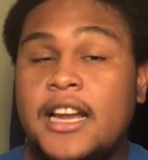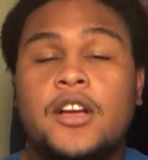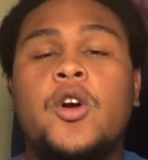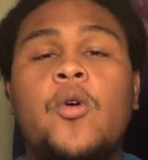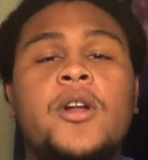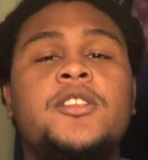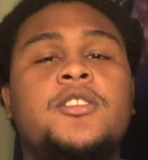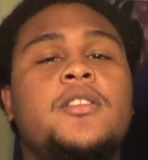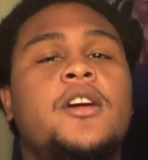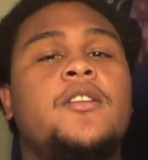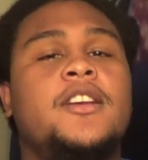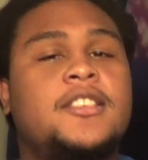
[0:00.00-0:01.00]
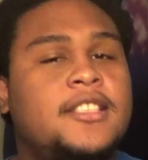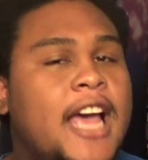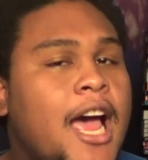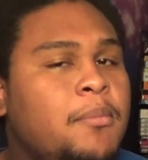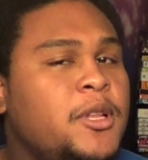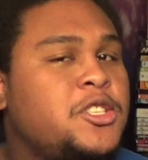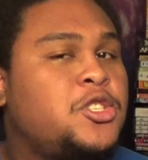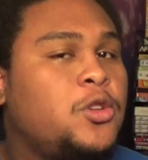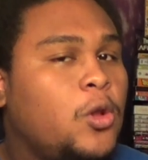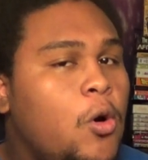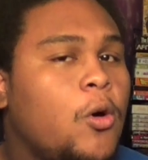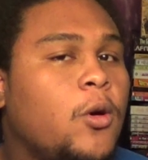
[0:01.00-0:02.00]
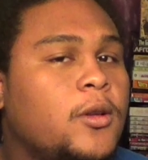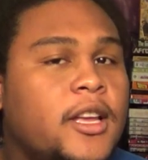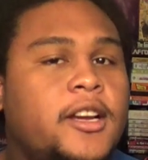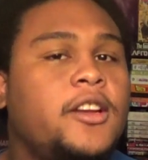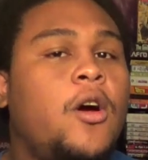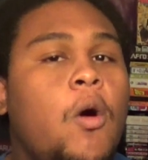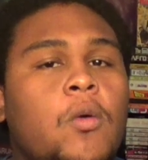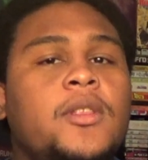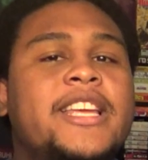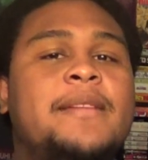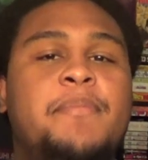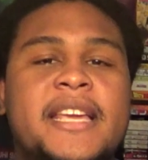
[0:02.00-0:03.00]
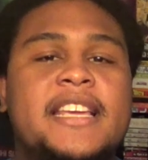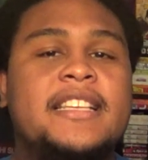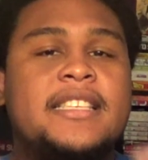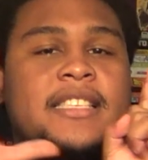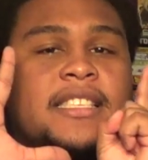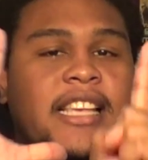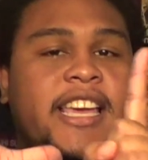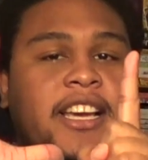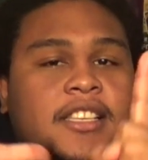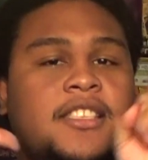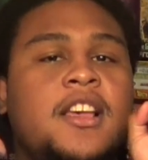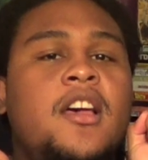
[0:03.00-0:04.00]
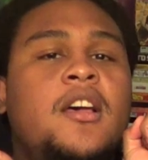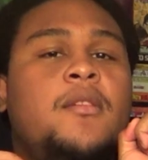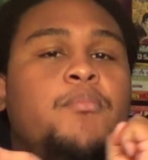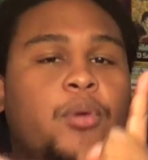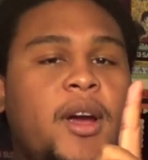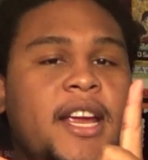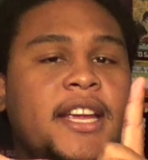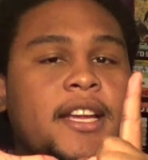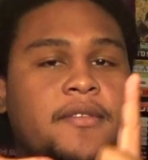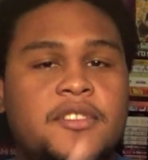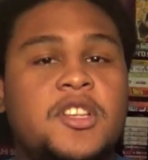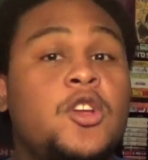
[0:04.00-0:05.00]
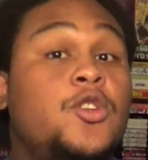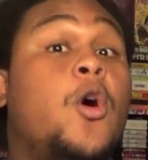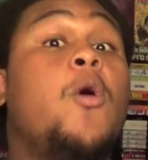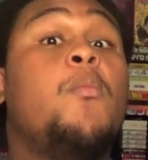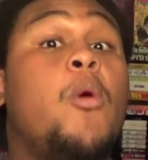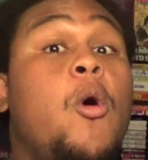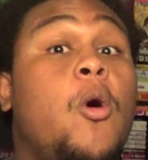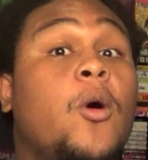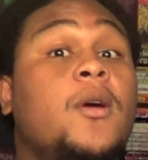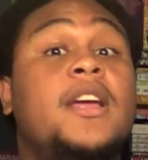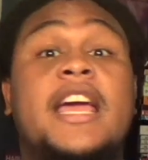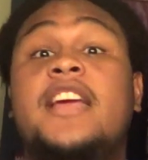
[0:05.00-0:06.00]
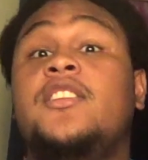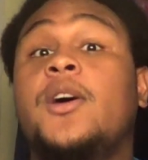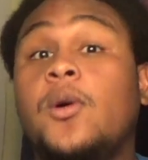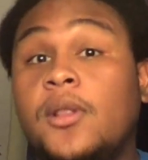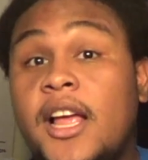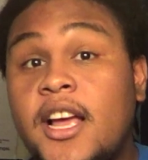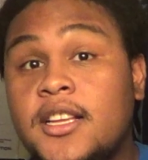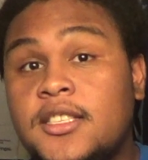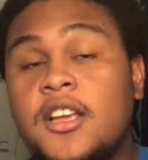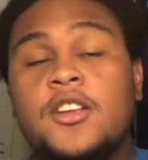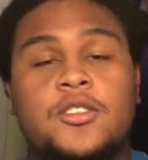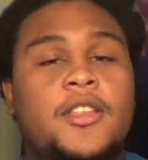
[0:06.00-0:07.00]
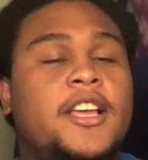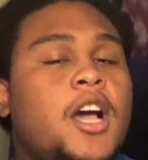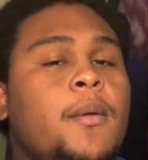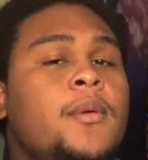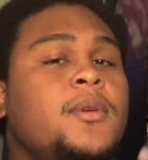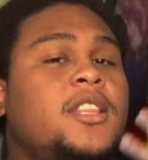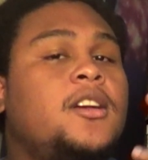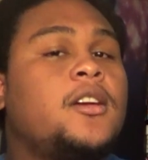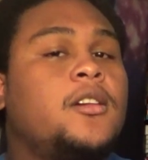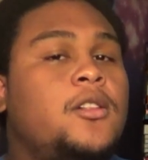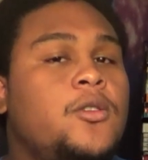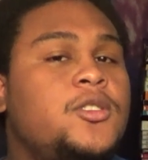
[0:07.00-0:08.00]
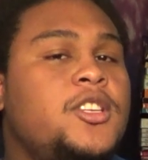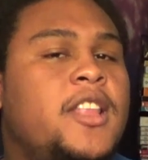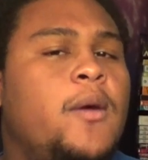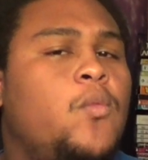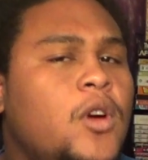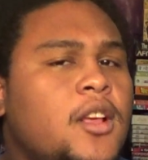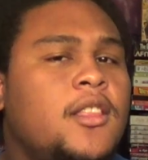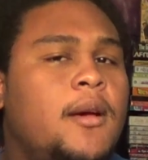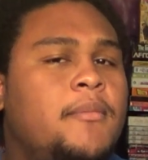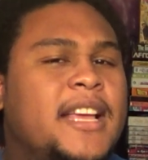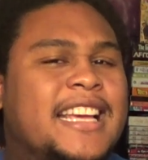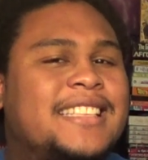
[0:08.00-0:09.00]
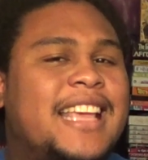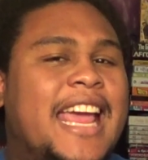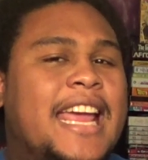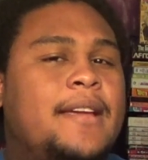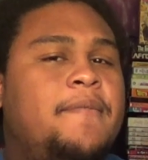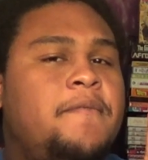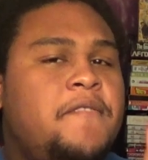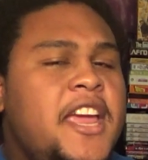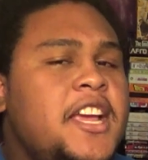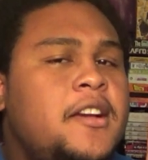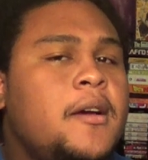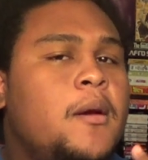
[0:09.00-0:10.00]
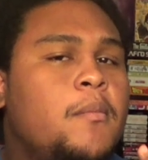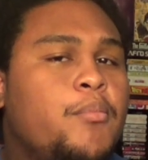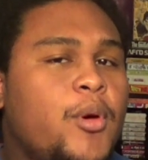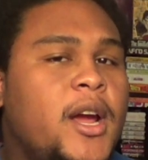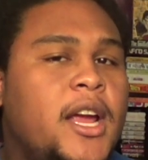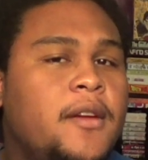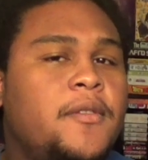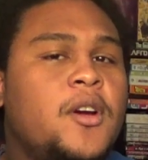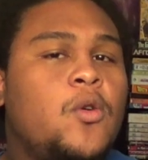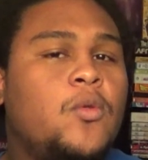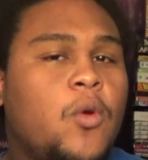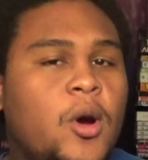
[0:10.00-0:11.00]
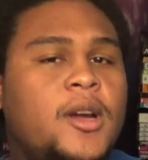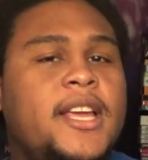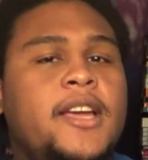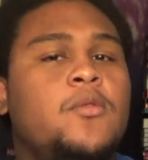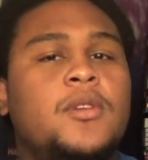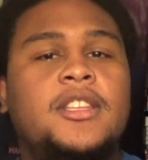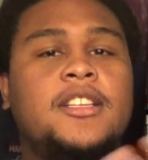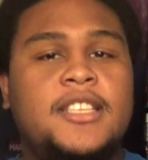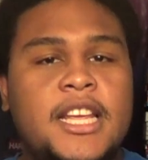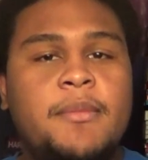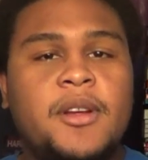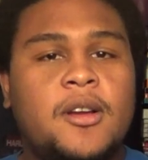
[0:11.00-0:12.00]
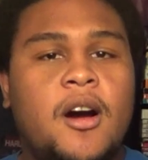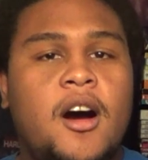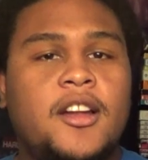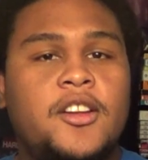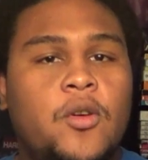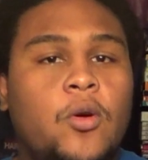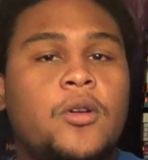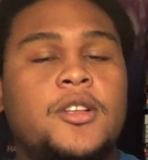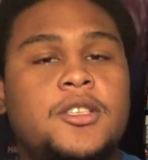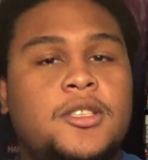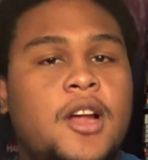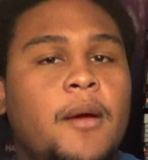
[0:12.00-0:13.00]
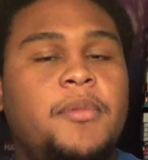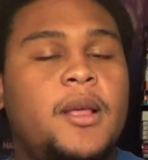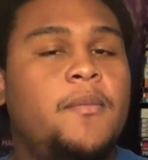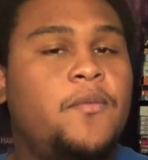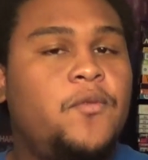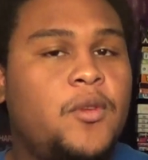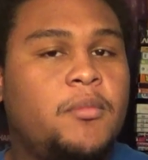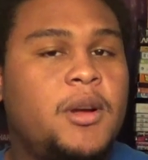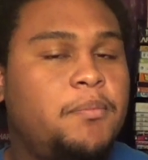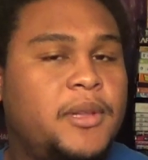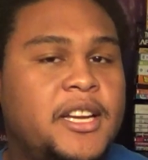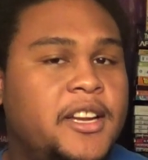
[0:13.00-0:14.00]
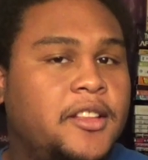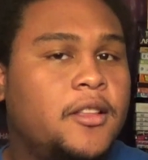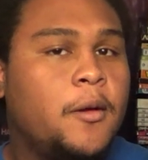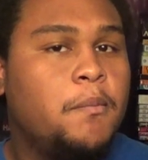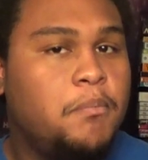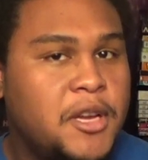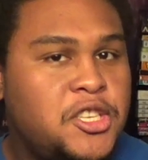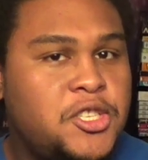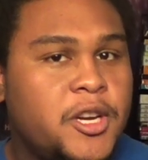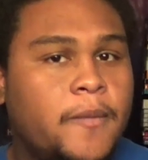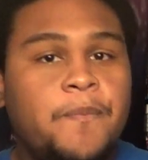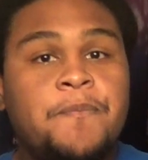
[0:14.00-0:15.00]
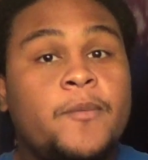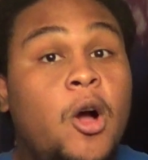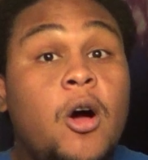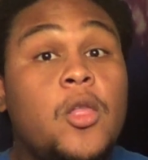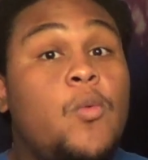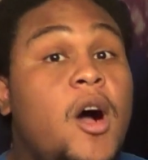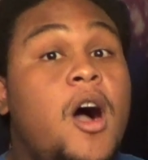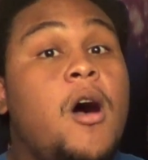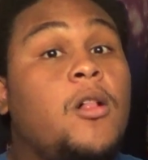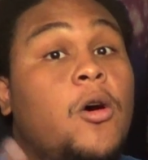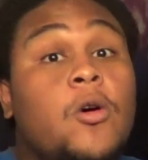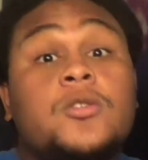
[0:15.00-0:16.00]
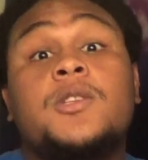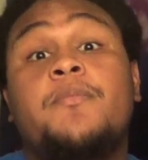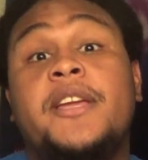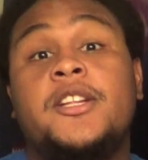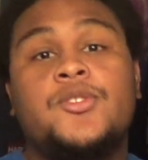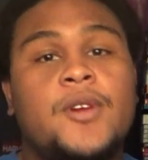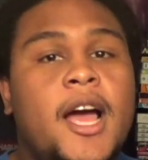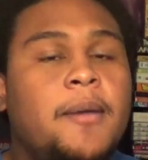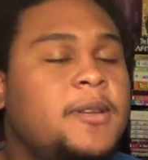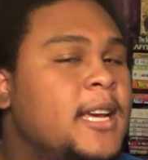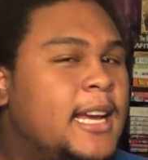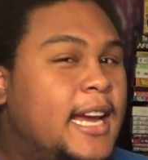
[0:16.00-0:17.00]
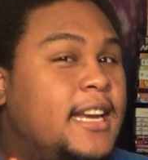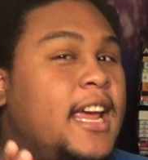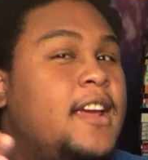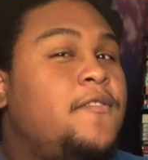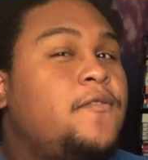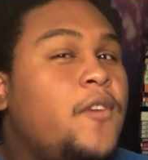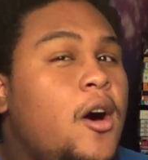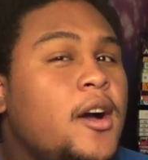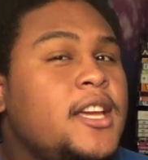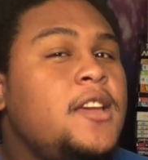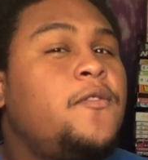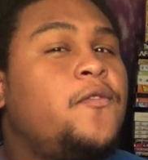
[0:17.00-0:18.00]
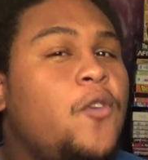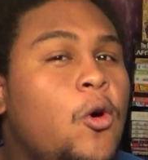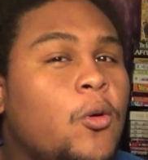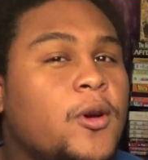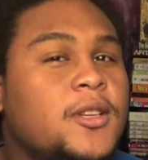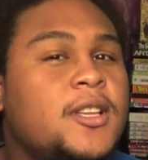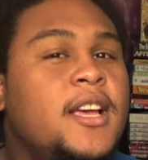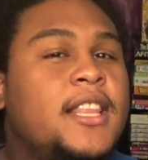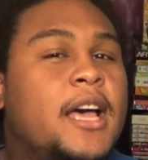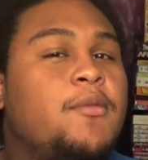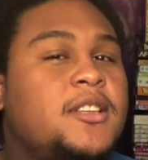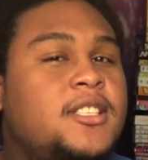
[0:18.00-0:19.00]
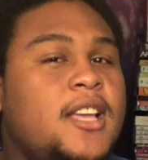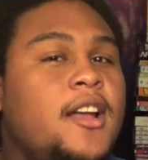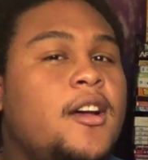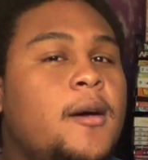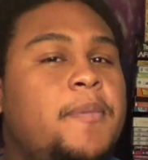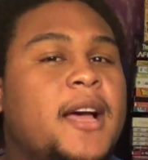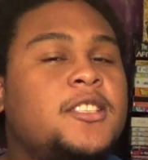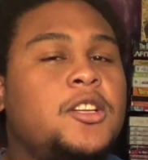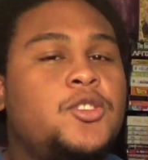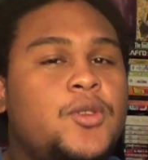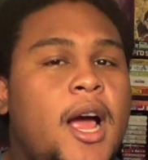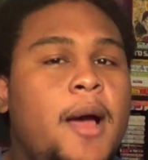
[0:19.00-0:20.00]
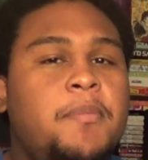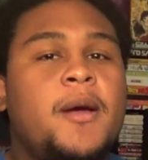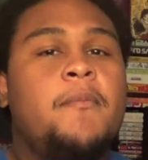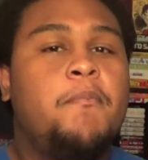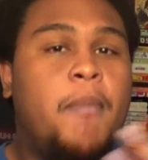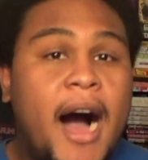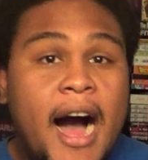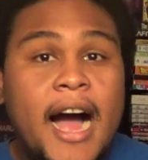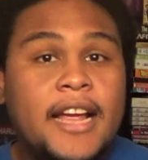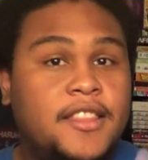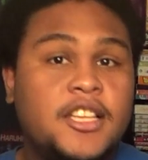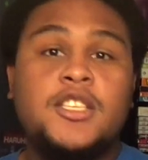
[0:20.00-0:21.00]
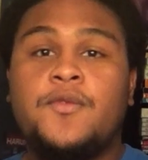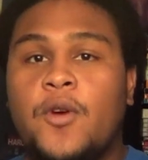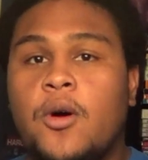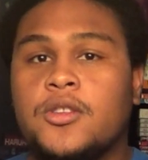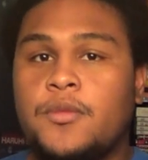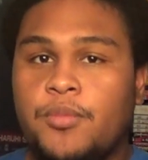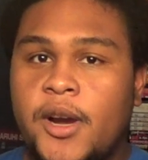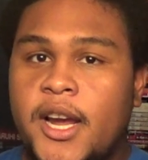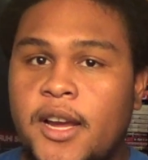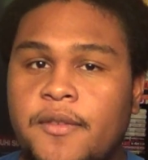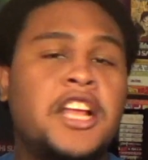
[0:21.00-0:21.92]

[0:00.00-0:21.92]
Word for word: And according to their established lore, there can only be six Braves, no more and no less. So they come up with the conclusion that one of them is a fake Brave working with the demon god in order to stop them from completing their mission, all the while also being trapped in a foggy forest that was set up as a trap by this false Brave.